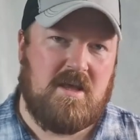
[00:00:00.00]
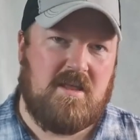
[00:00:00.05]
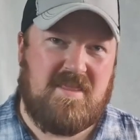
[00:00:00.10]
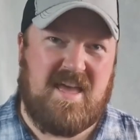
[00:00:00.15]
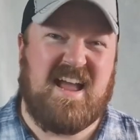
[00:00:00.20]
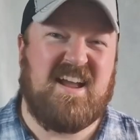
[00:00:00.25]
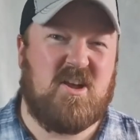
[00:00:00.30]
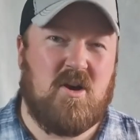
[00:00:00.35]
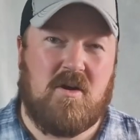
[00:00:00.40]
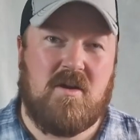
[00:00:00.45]

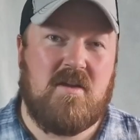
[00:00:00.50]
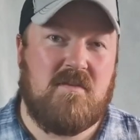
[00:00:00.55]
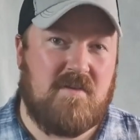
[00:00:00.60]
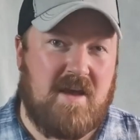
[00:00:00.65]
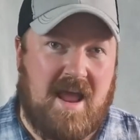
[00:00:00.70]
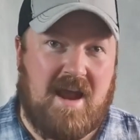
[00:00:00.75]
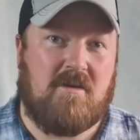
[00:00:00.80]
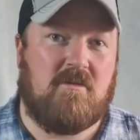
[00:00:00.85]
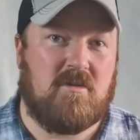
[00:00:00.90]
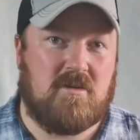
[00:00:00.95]
That kind of
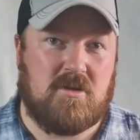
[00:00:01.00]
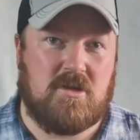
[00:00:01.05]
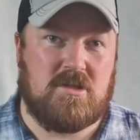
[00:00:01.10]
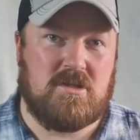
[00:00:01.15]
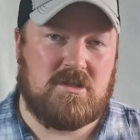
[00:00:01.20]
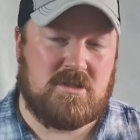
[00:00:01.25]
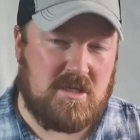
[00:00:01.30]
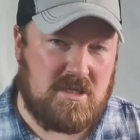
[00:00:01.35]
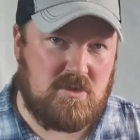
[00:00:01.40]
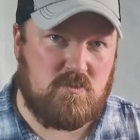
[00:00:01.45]

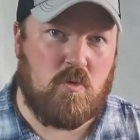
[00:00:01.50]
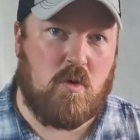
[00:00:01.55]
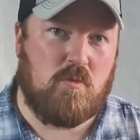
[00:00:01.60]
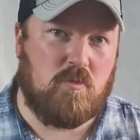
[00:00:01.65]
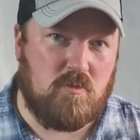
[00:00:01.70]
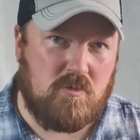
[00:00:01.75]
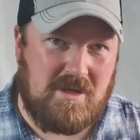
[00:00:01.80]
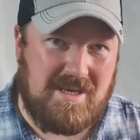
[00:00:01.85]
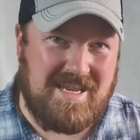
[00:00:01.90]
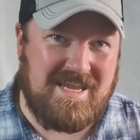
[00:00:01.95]
arrogance is what
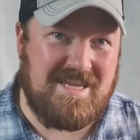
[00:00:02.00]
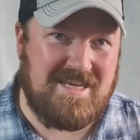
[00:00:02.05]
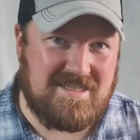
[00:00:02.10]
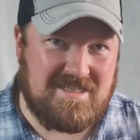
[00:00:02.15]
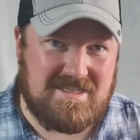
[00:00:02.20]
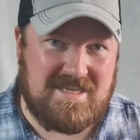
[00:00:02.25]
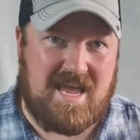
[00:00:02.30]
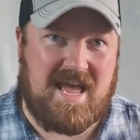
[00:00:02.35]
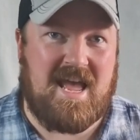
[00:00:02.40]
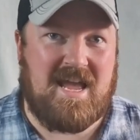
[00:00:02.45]

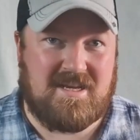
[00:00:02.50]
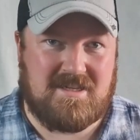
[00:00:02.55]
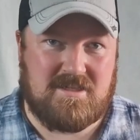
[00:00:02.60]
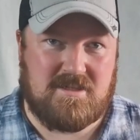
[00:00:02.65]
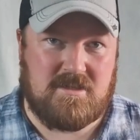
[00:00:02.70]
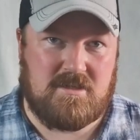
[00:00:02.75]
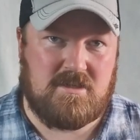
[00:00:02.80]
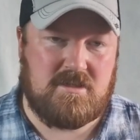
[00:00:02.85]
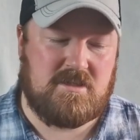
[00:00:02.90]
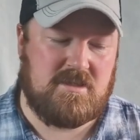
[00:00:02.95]
leads to
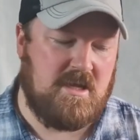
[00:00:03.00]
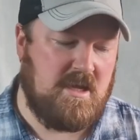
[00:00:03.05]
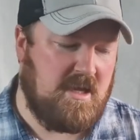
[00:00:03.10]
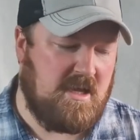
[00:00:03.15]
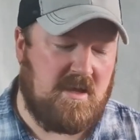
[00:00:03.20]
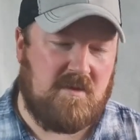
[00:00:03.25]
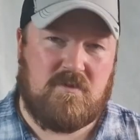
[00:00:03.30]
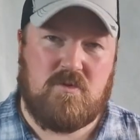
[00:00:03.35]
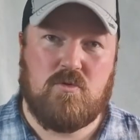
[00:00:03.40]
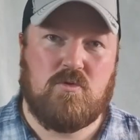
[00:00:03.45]
accidents.
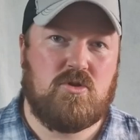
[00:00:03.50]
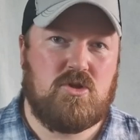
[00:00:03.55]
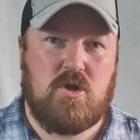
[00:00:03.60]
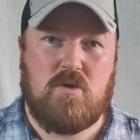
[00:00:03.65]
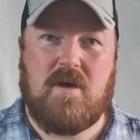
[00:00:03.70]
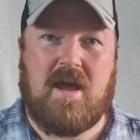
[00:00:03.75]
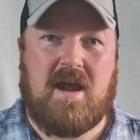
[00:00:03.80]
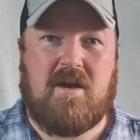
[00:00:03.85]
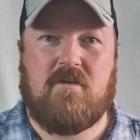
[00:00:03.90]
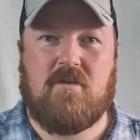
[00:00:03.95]
If you're
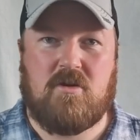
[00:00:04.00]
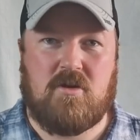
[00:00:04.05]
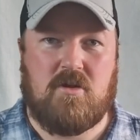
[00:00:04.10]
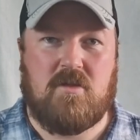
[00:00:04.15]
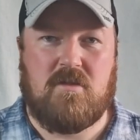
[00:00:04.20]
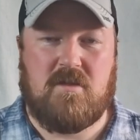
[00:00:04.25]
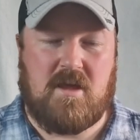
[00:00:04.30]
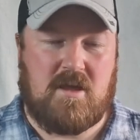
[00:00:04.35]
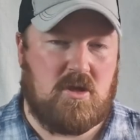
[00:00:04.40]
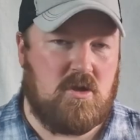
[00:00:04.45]
too
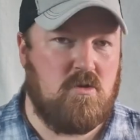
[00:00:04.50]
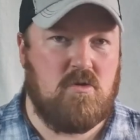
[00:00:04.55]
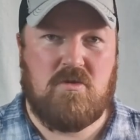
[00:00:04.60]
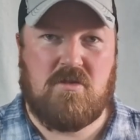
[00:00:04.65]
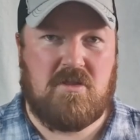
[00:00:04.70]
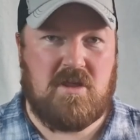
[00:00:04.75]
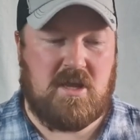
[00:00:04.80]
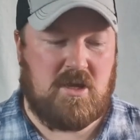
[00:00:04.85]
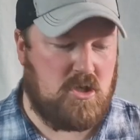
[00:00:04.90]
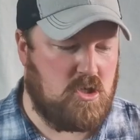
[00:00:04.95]
arrogant that you
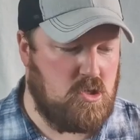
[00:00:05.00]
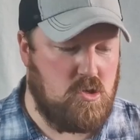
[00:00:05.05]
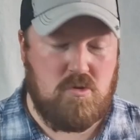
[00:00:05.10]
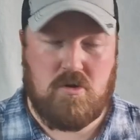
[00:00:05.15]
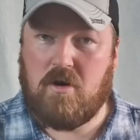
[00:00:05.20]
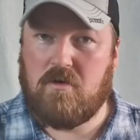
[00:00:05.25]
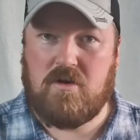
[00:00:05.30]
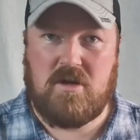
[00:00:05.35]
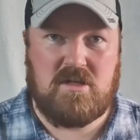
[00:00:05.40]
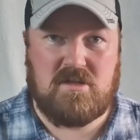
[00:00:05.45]
think you
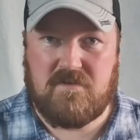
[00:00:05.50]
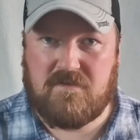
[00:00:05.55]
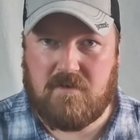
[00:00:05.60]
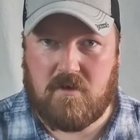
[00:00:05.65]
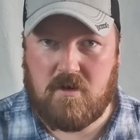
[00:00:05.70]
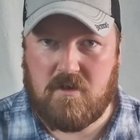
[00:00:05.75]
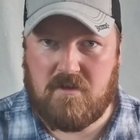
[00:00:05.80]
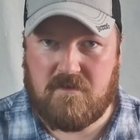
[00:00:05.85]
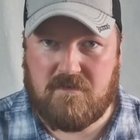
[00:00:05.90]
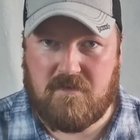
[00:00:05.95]
don't need to
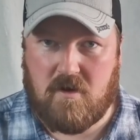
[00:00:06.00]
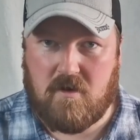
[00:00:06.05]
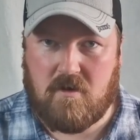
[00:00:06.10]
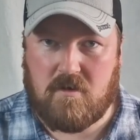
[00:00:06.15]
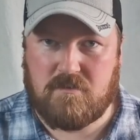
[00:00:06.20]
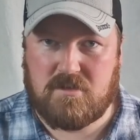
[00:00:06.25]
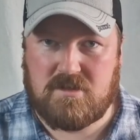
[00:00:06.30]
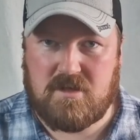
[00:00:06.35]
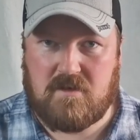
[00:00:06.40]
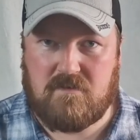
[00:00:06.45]
follow the
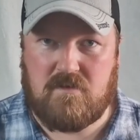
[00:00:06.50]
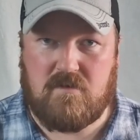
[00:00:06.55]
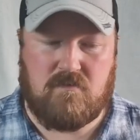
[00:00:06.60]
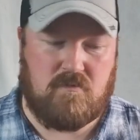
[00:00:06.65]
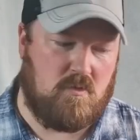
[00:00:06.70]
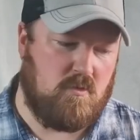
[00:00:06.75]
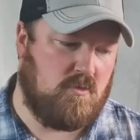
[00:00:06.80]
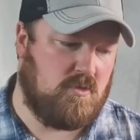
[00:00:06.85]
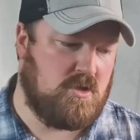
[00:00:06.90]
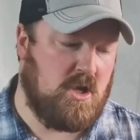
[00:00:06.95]
firearm safety
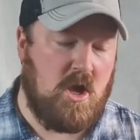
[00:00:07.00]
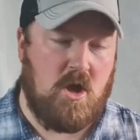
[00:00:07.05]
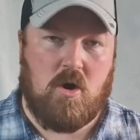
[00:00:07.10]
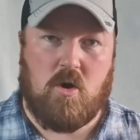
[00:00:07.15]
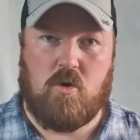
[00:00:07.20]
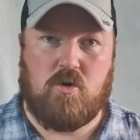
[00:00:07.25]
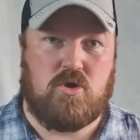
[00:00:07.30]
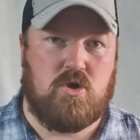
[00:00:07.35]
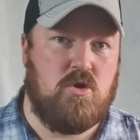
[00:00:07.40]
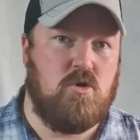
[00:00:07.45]
rules,
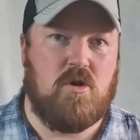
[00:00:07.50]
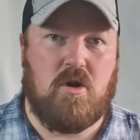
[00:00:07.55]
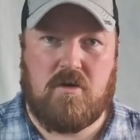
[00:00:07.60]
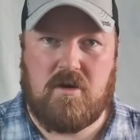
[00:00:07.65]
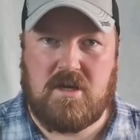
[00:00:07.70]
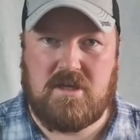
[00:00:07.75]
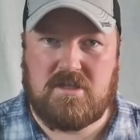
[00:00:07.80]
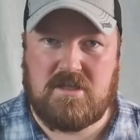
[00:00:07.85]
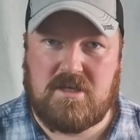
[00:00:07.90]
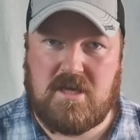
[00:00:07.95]
or you don't
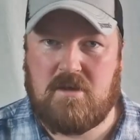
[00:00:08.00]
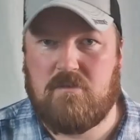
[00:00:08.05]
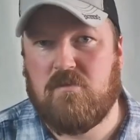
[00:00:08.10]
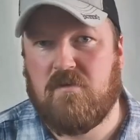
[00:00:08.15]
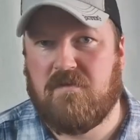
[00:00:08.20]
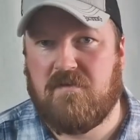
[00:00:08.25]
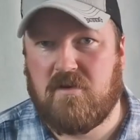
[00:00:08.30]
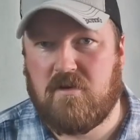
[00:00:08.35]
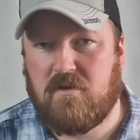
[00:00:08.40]
need to keep your finger